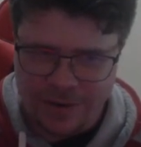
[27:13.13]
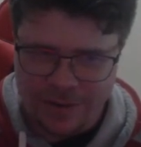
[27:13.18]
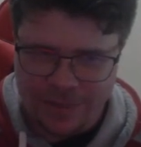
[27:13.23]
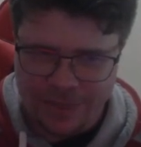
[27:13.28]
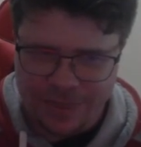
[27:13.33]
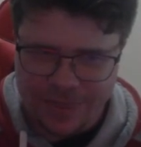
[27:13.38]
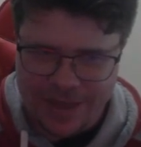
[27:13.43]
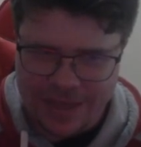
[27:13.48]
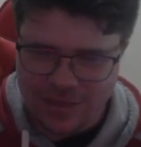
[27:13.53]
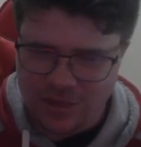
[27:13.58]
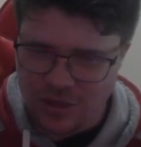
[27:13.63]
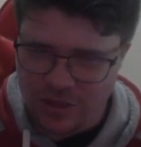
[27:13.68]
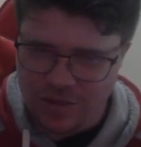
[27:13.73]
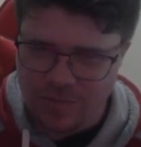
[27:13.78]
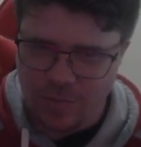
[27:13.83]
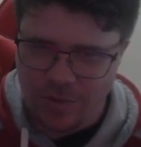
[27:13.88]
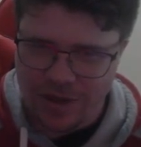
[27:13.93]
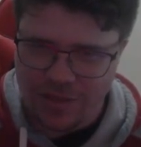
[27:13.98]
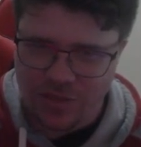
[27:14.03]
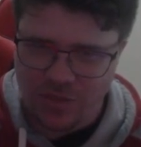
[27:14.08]
That's
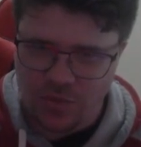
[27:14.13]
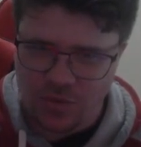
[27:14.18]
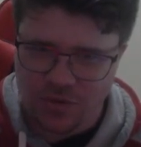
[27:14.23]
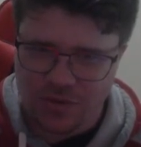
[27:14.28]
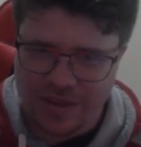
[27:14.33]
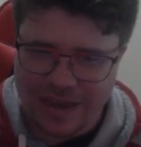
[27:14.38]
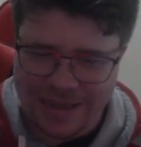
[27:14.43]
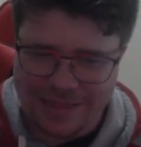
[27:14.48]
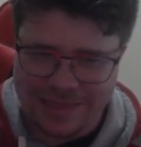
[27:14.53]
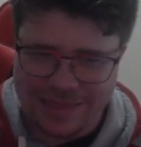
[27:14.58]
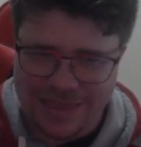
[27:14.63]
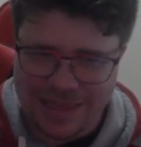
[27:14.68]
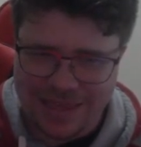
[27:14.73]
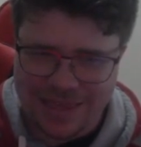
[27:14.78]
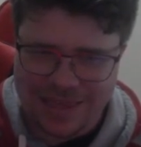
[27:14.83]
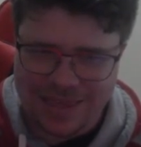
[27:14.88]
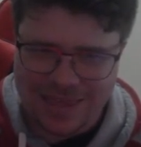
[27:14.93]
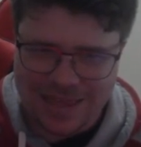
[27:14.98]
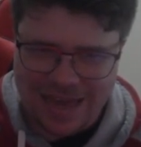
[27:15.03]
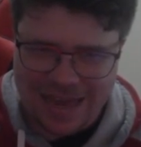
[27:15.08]
just my thoughts at
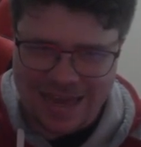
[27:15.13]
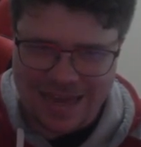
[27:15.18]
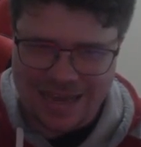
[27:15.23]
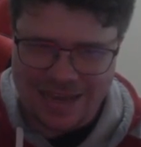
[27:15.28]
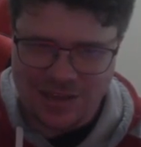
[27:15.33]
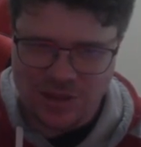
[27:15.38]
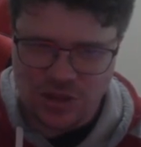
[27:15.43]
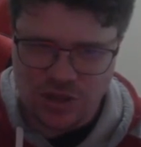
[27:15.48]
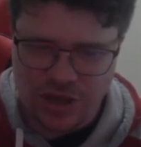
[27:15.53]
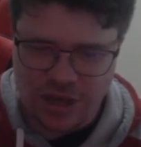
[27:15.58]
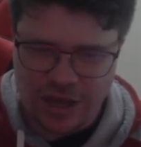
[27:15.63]
this stage.